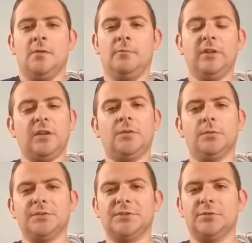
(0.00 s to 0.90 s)
Really
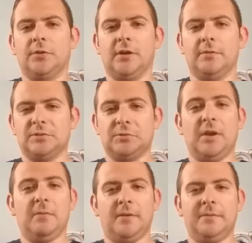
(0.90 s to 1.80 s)
cool store. It was
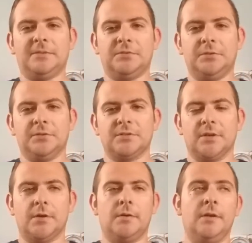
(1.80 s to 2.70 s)
great when I went there 2 years
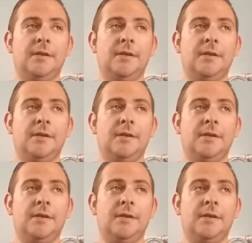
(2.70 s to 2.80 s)
ago.